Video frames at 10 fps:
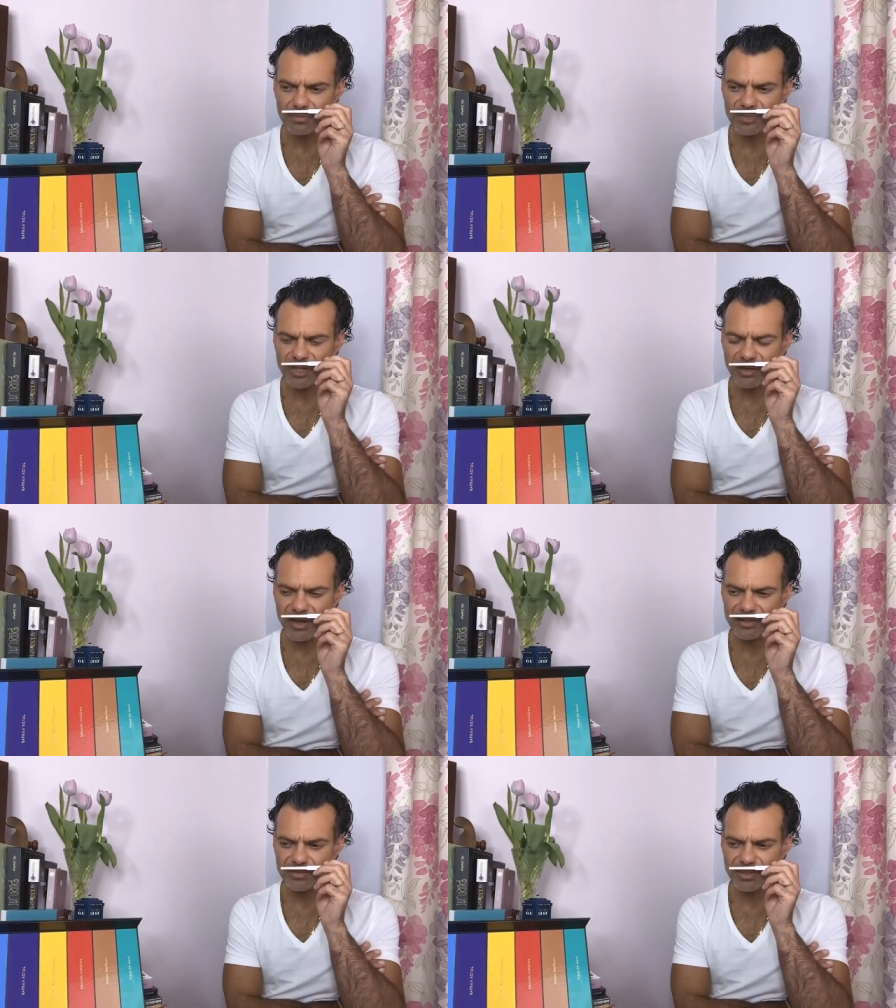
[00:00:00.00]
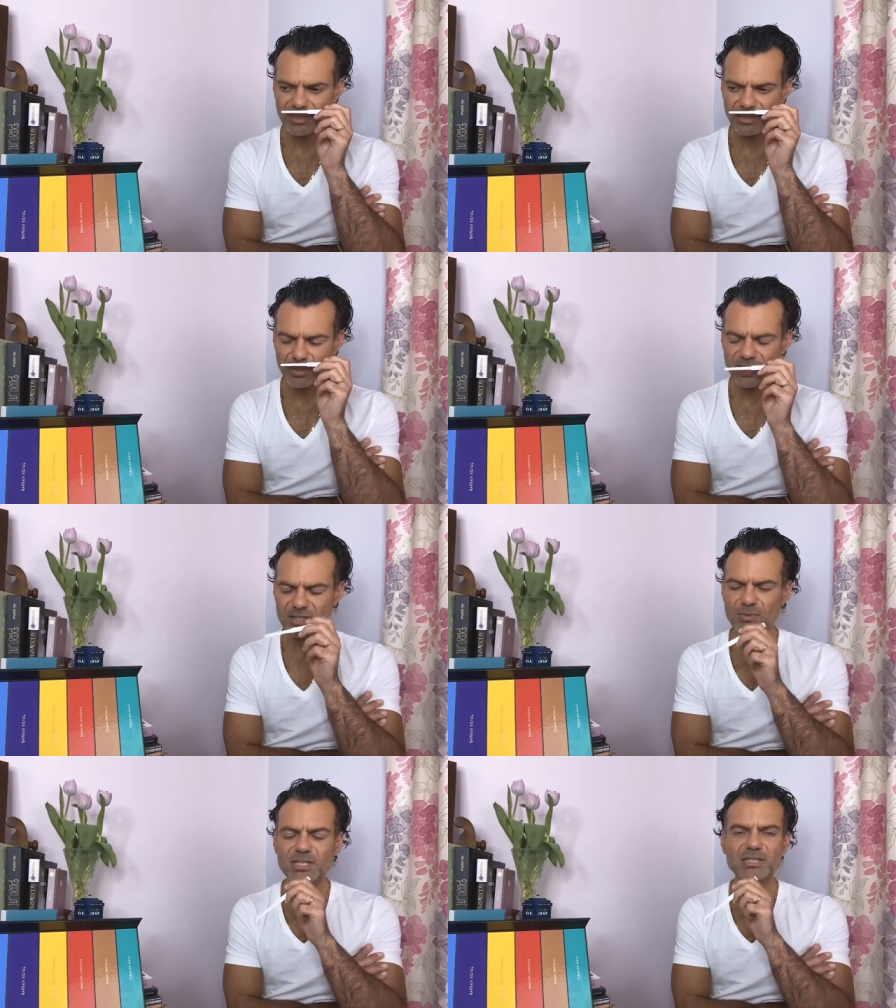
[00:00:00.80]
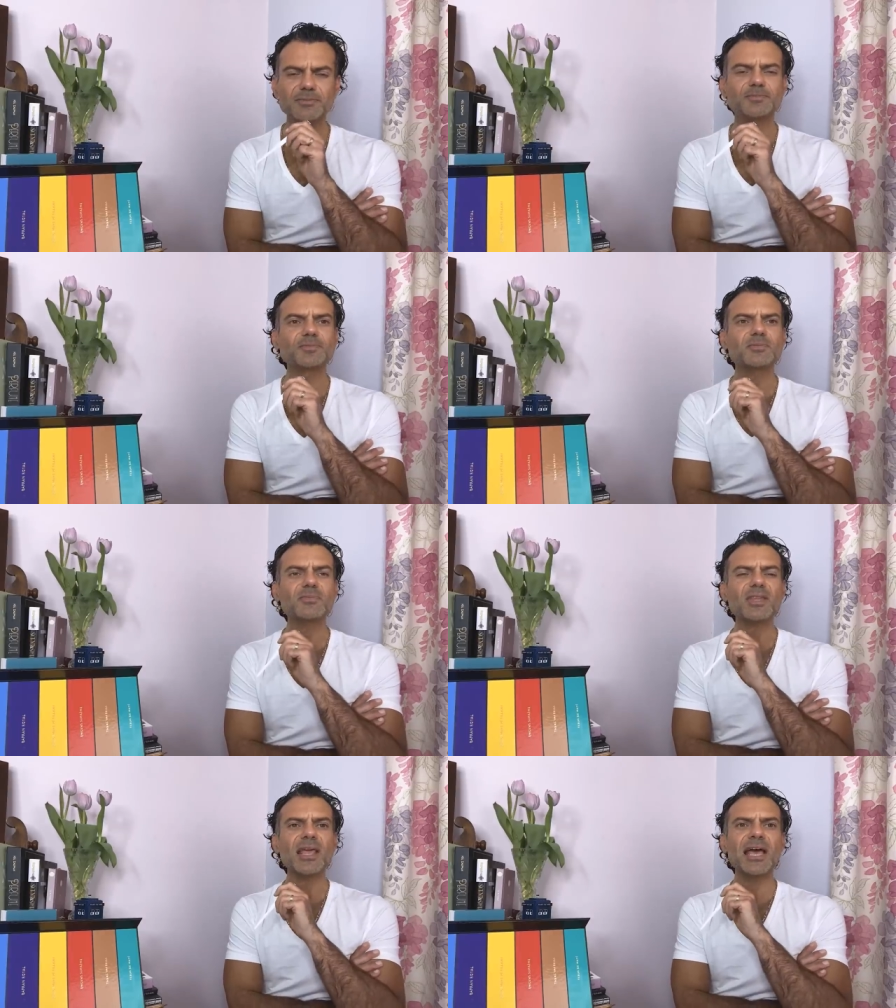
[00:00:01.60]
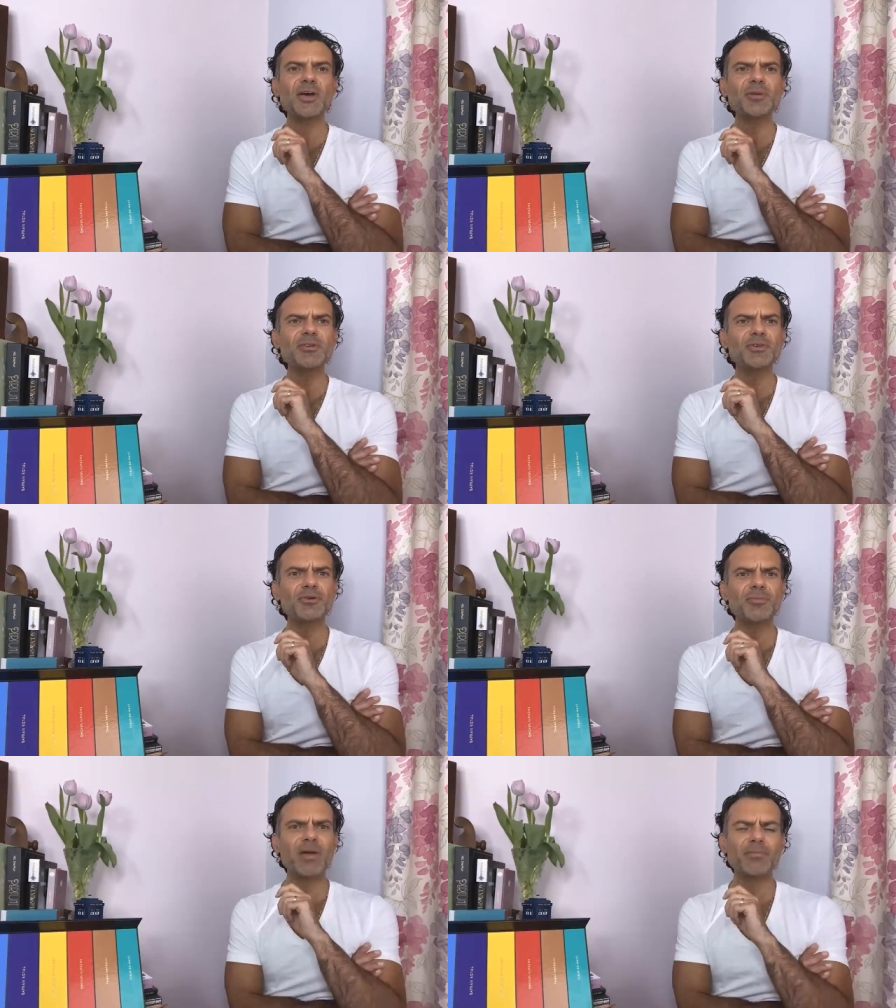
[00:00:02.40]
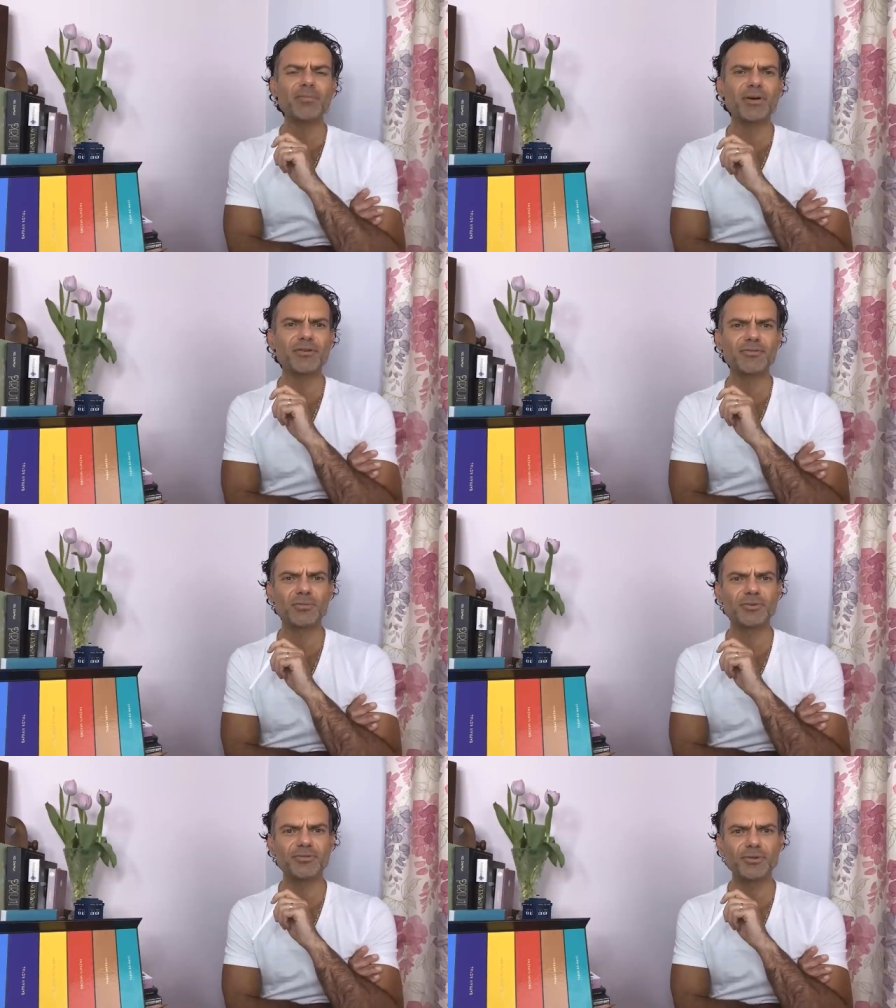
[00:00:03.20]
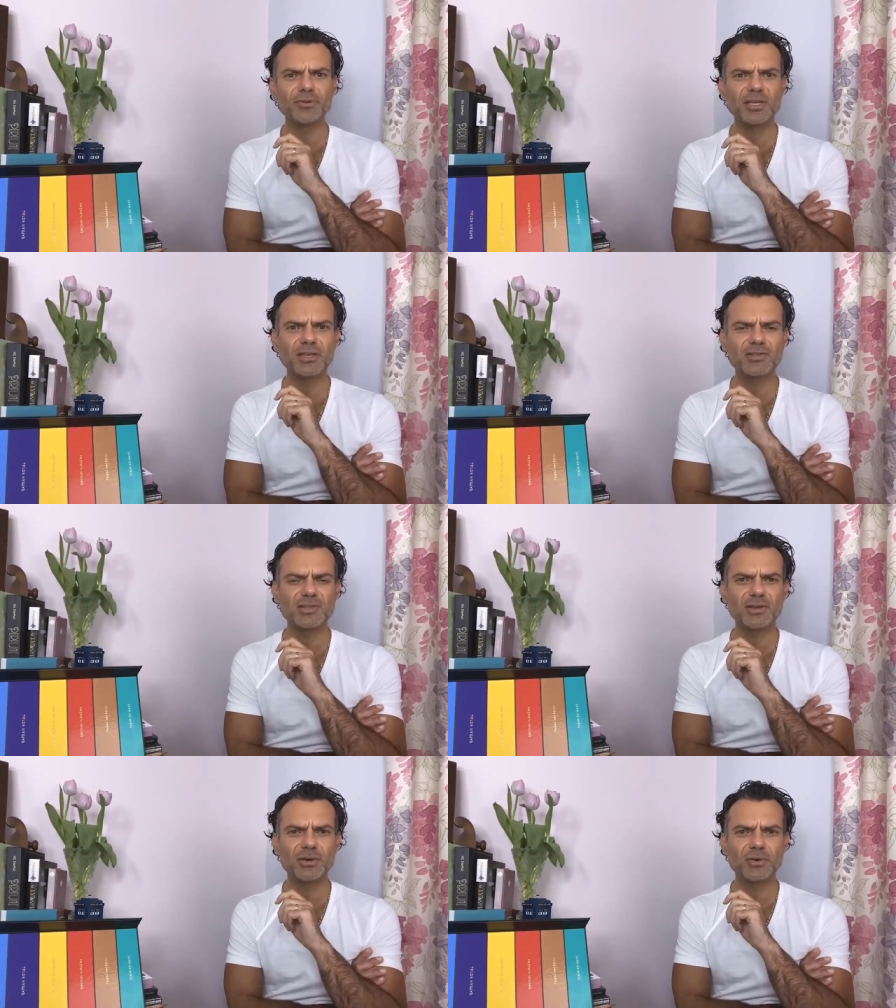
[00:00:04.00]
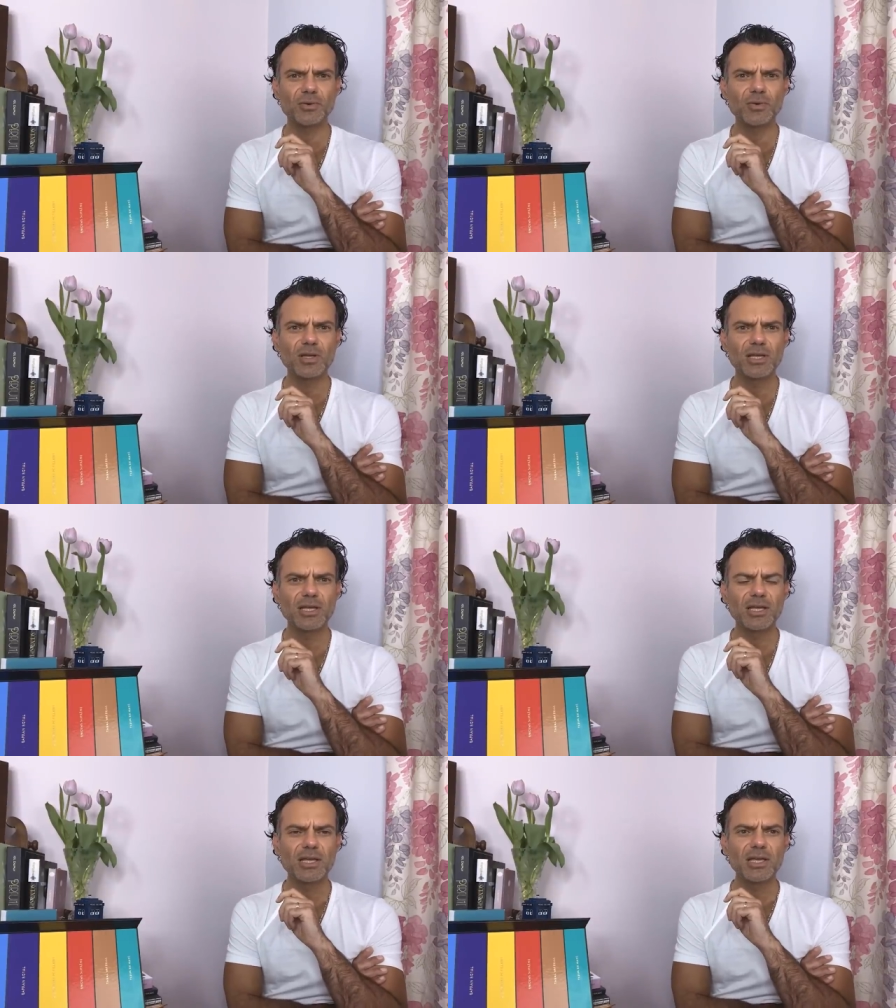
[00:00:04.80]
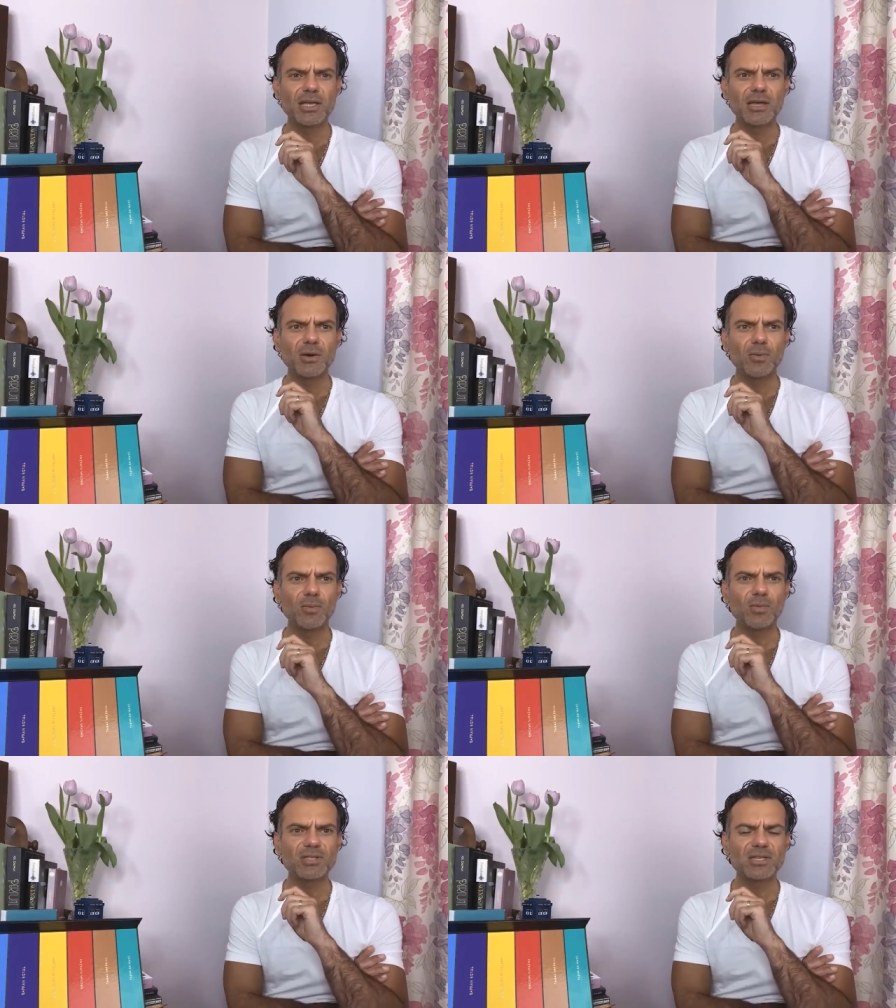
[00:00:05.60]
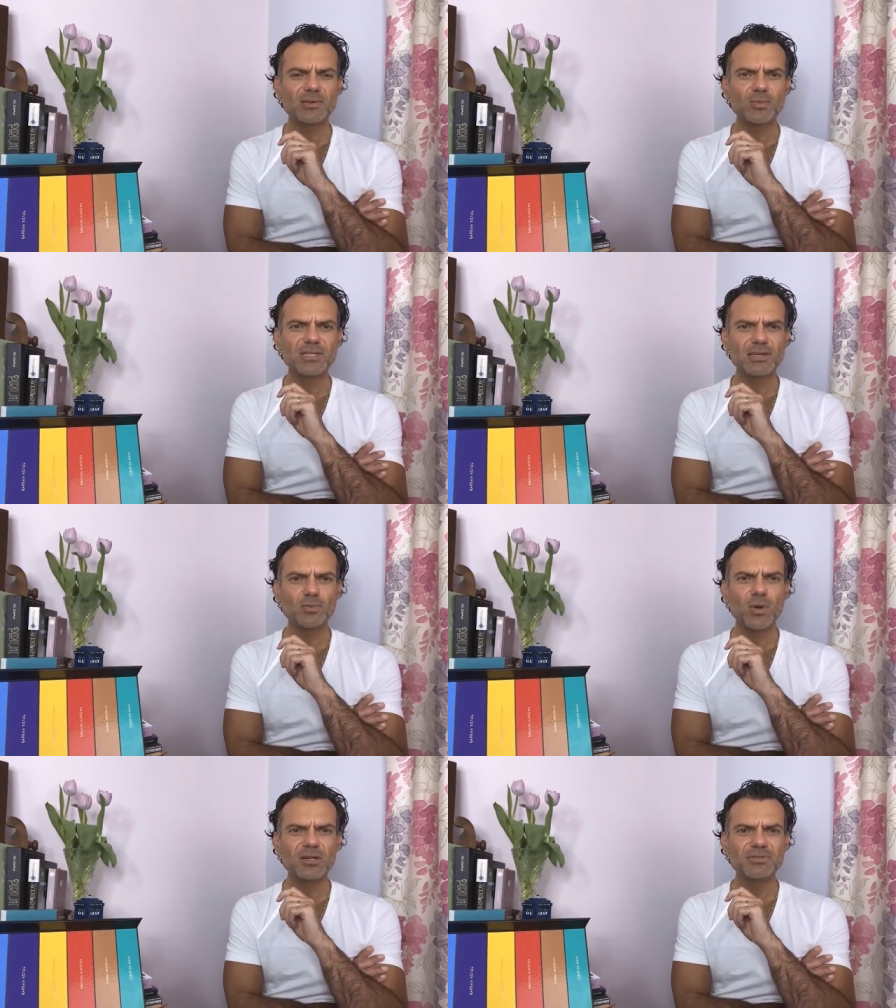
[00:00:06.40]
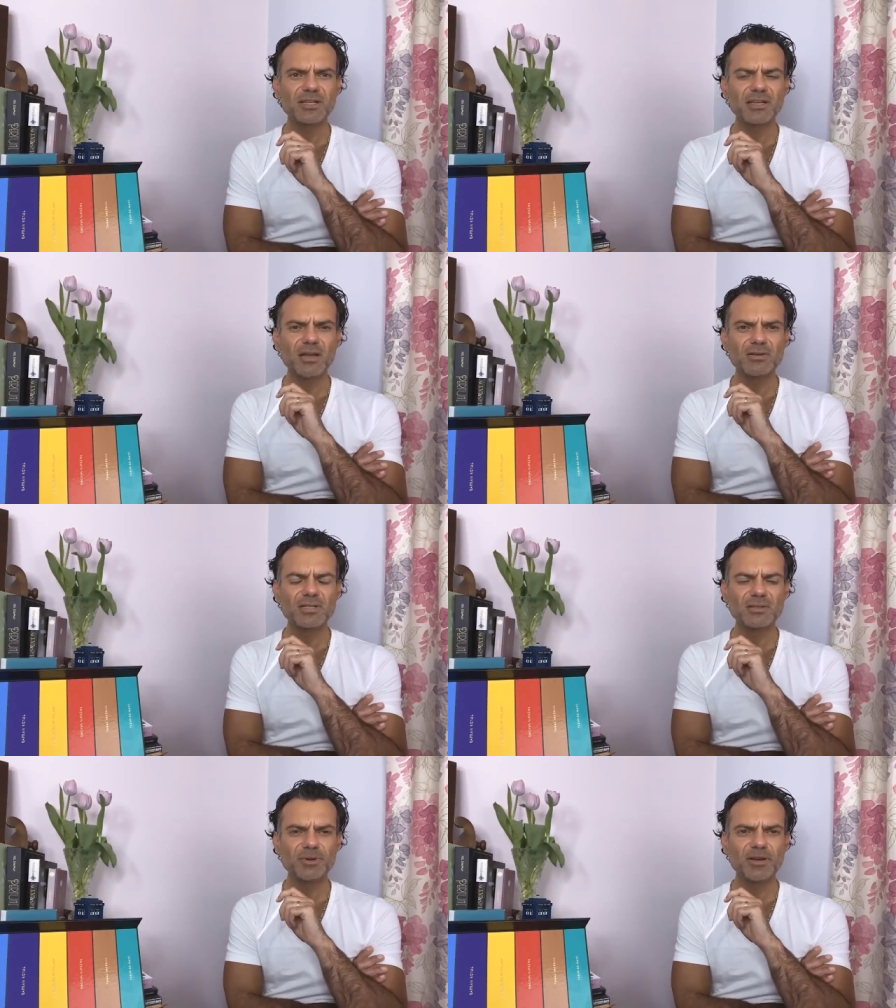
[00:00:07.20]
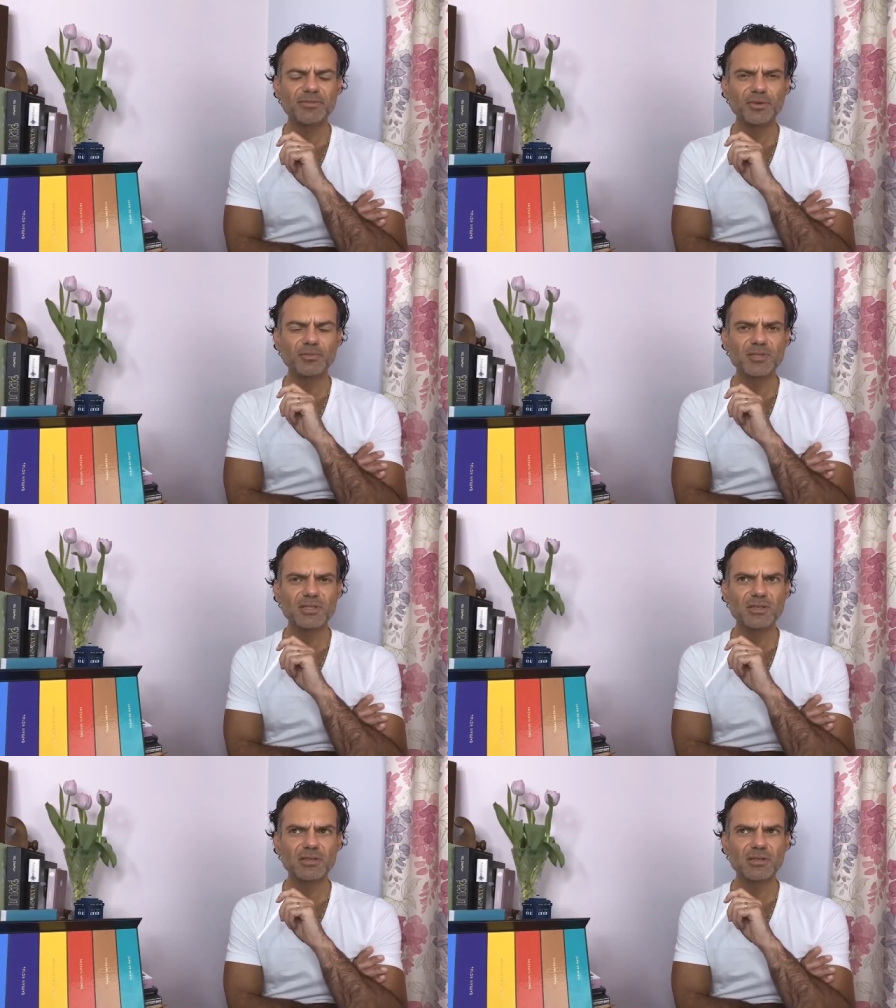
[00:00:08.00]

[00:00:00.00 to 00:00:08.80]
turn out to be quite sweet. How many of you remember from a few years ago? Was it was it one of the last perfumes,